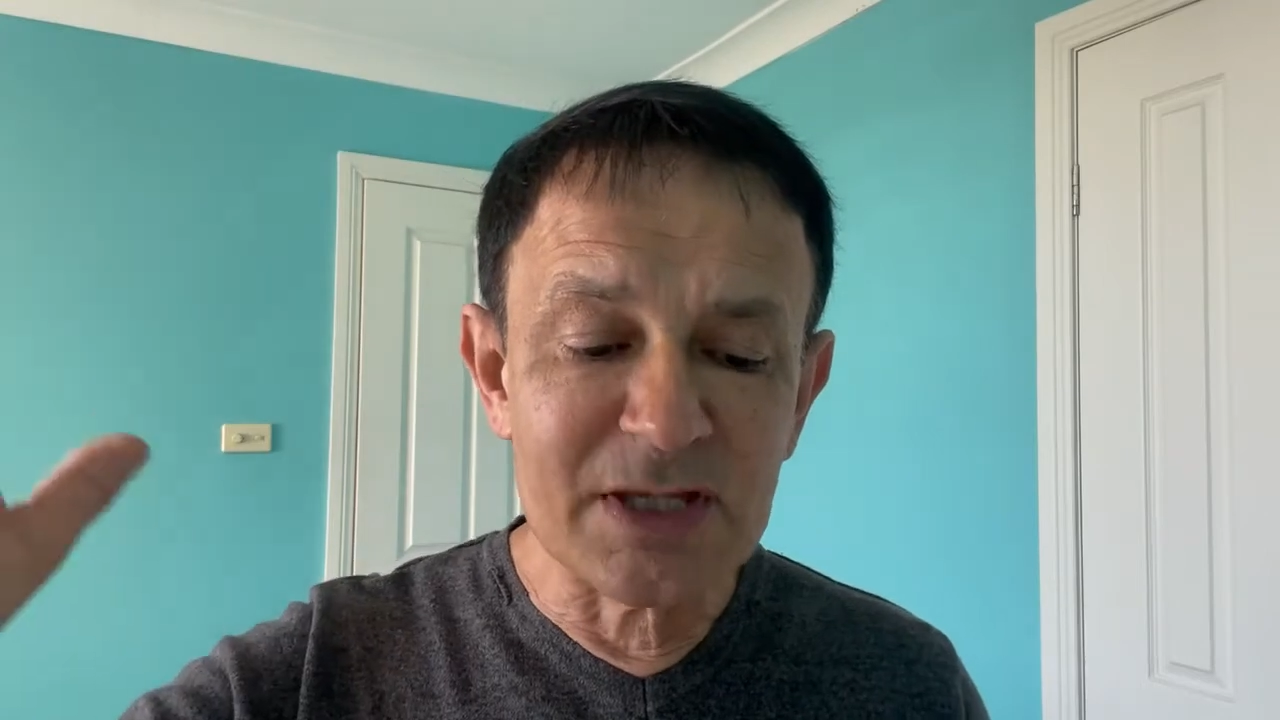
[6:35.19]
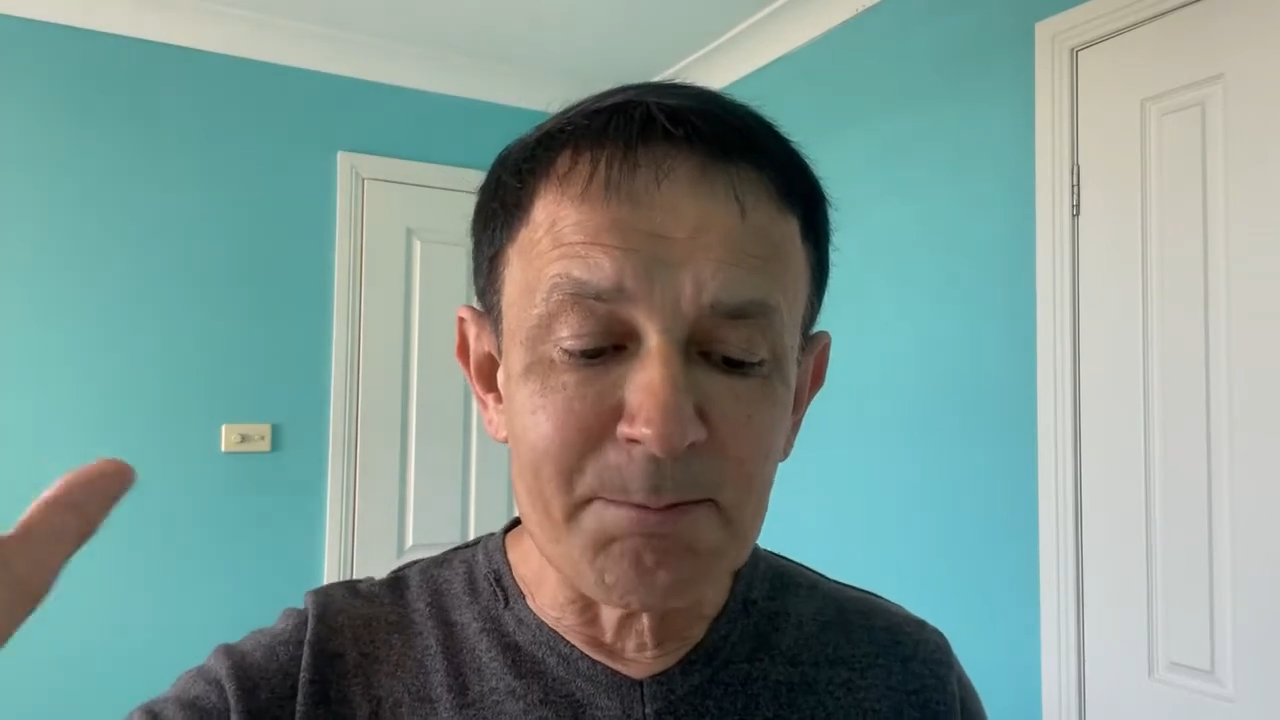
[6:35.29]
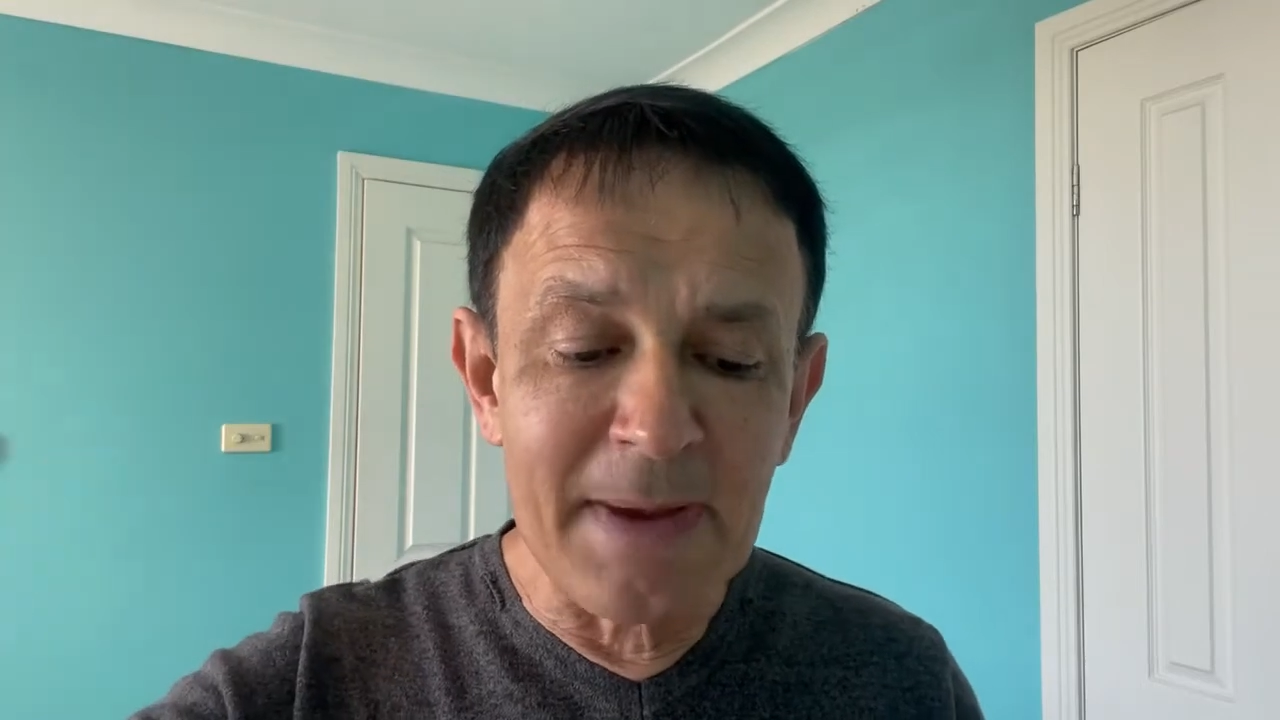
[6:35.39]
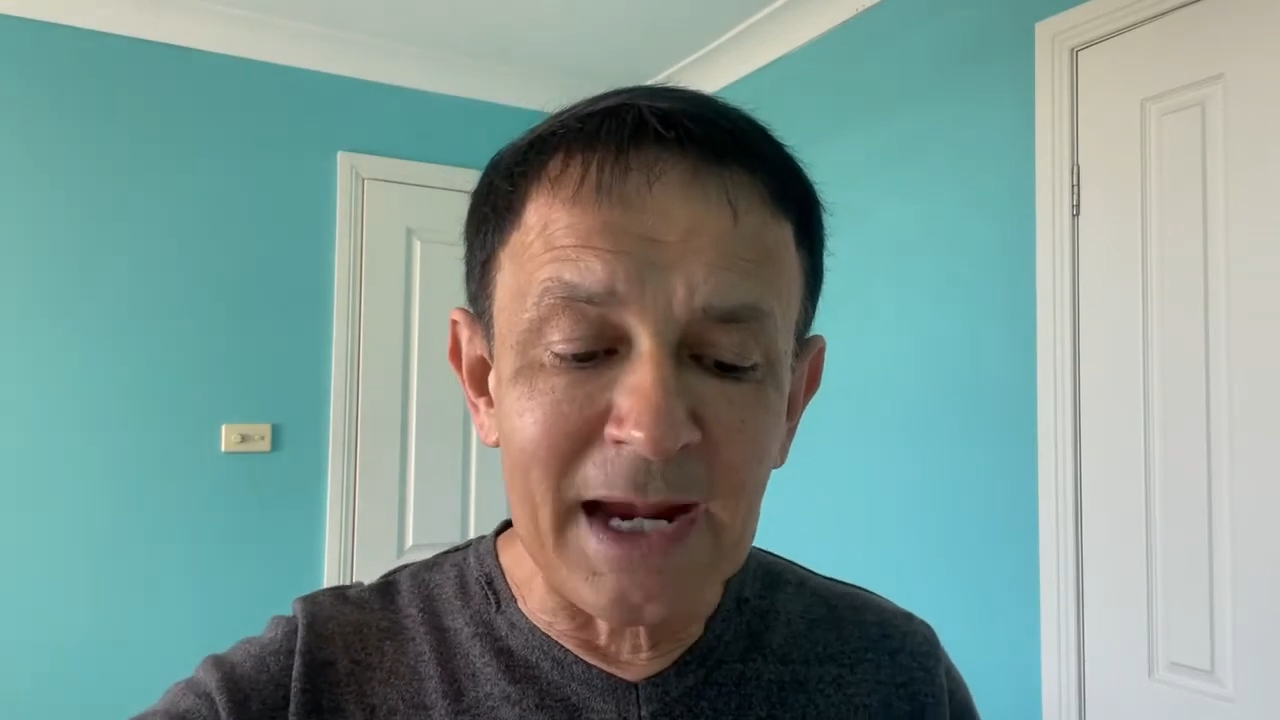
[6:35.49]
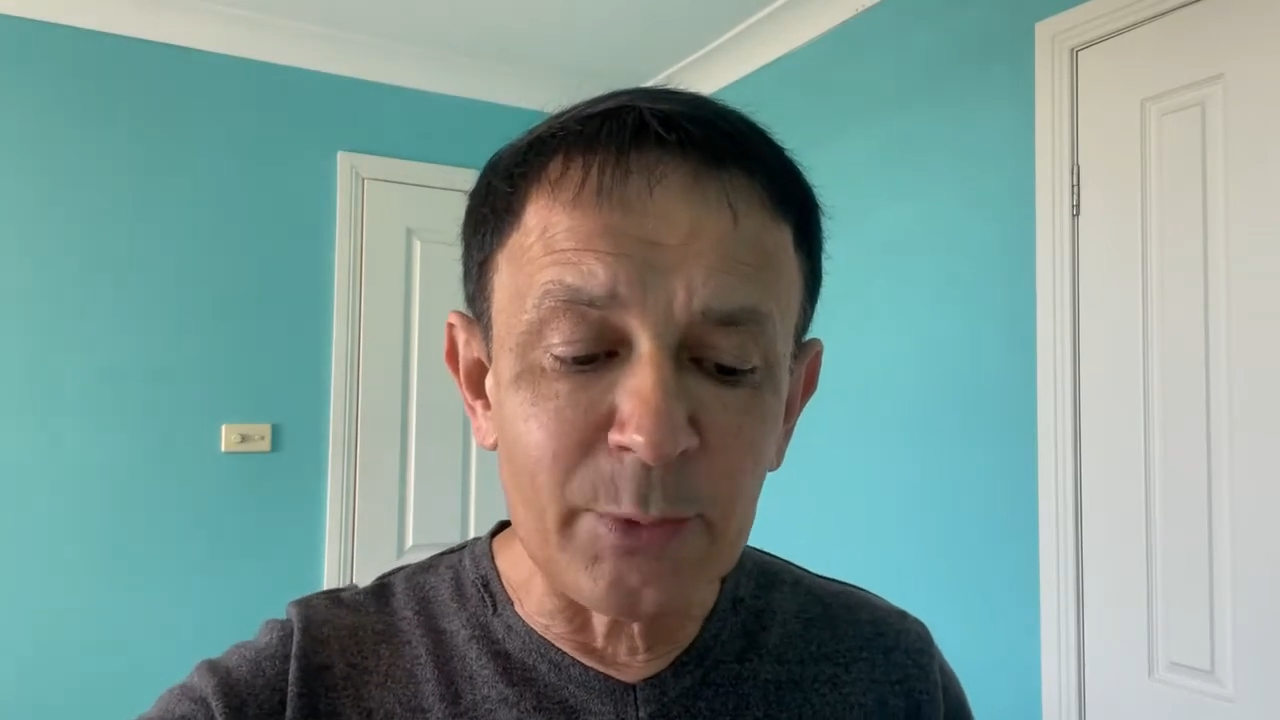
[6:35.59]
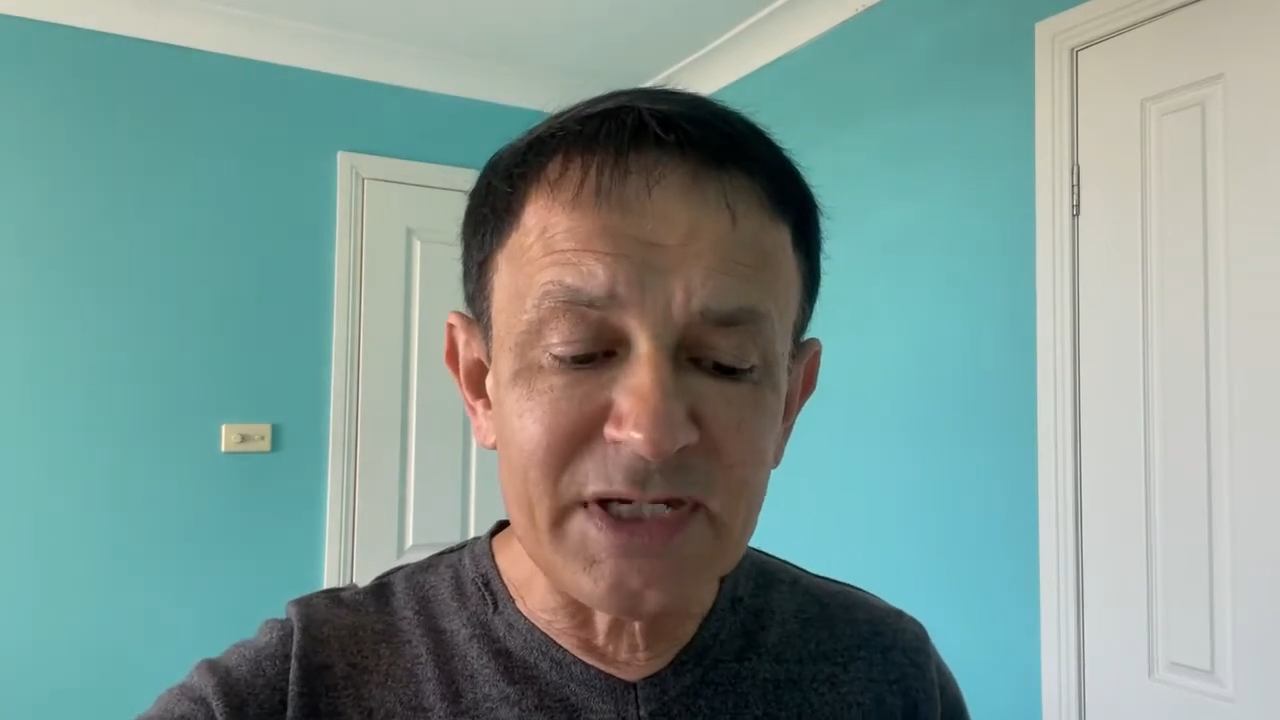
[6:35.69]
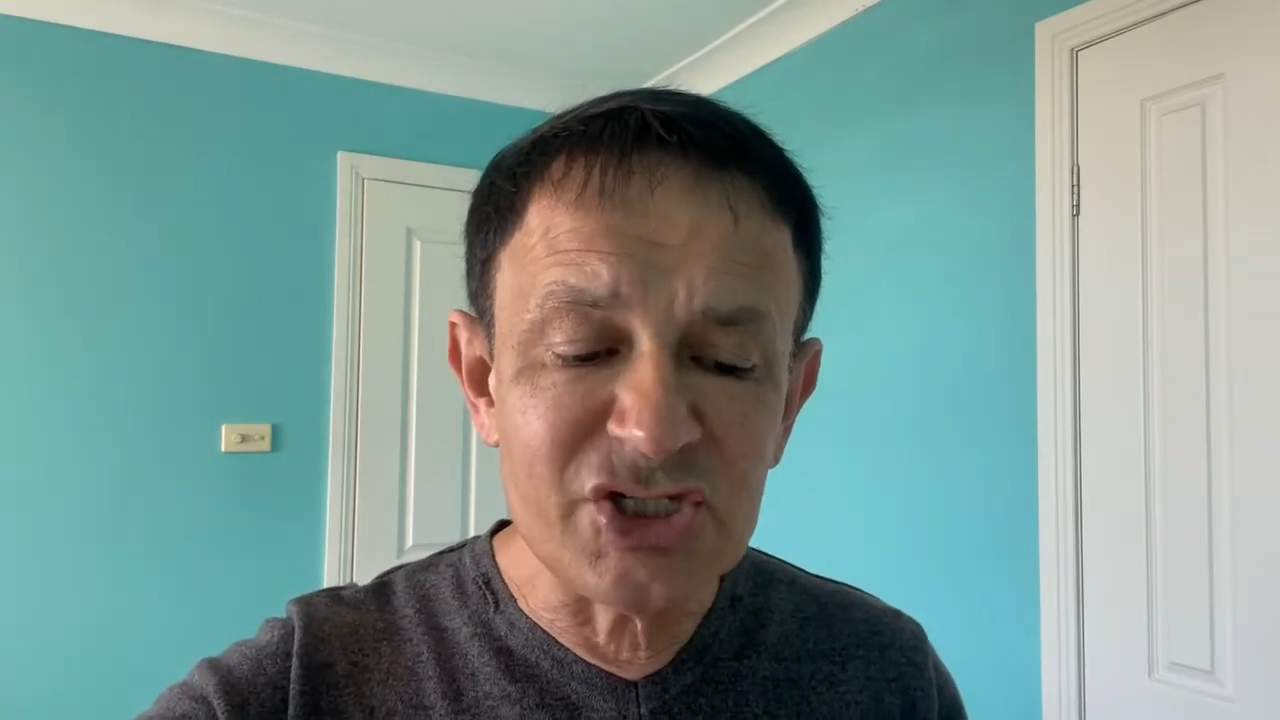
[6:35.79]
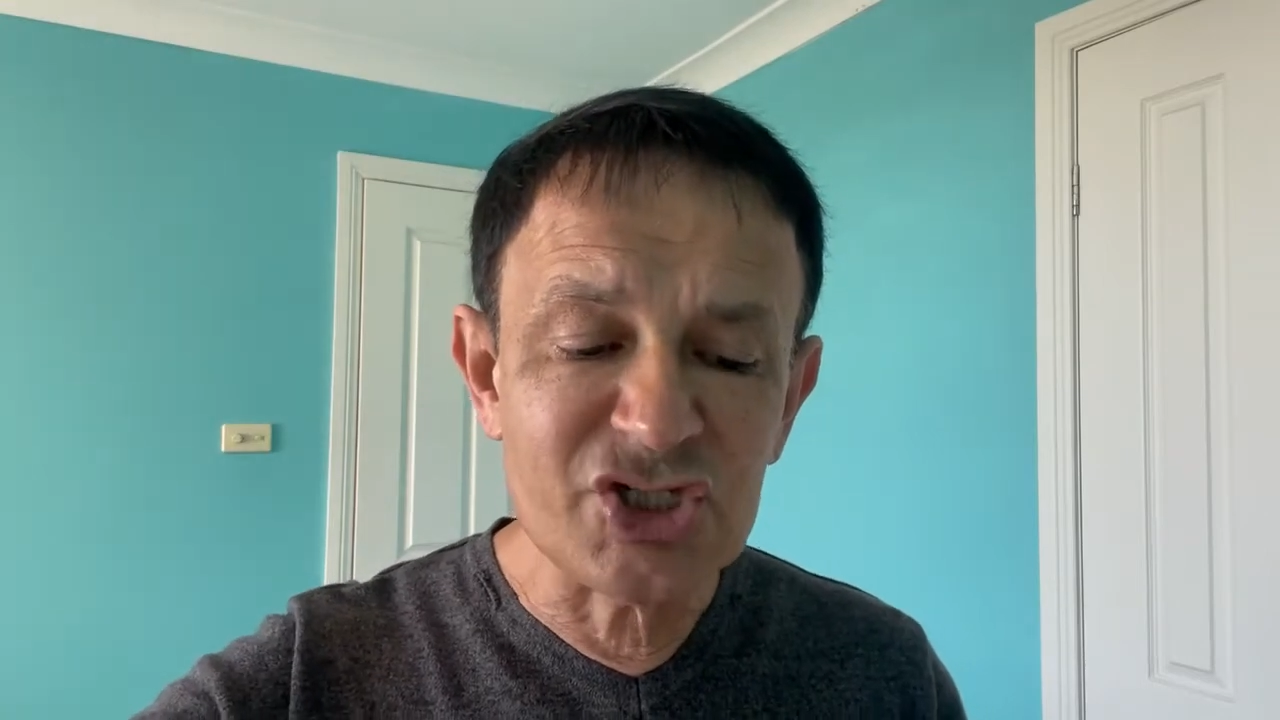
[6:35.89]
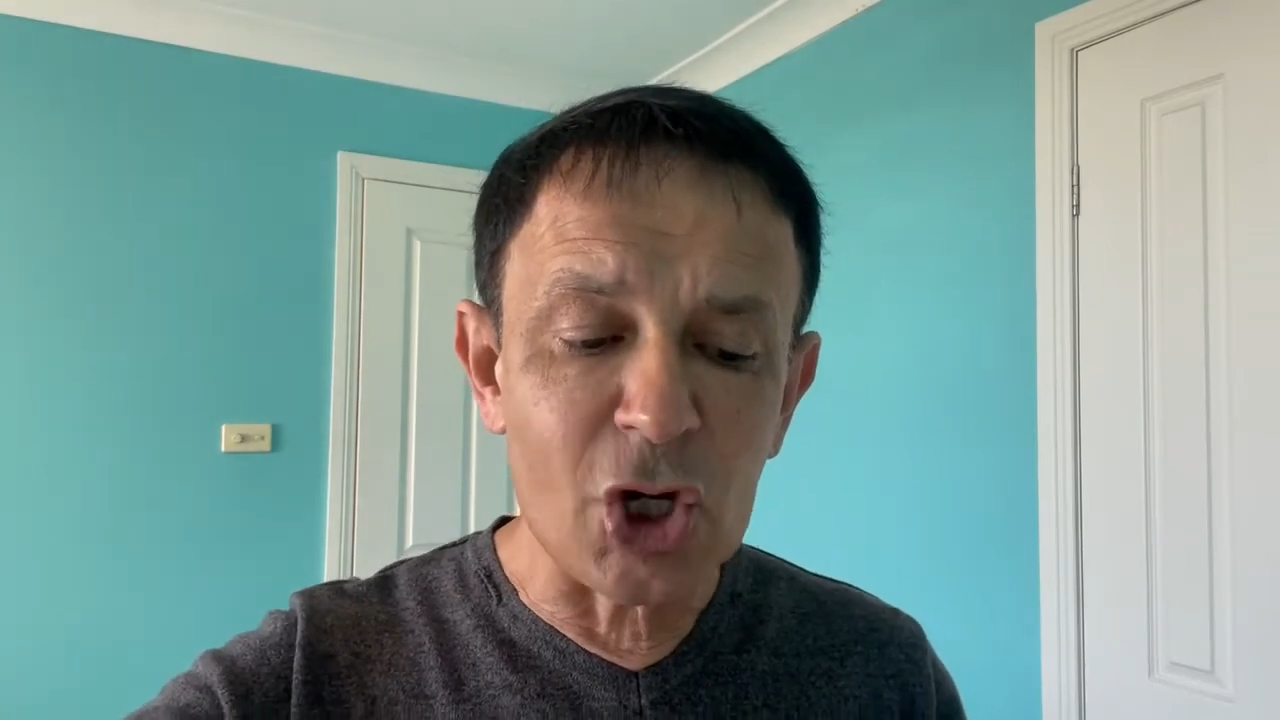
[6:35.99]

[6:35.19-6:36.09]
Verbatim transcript: marriage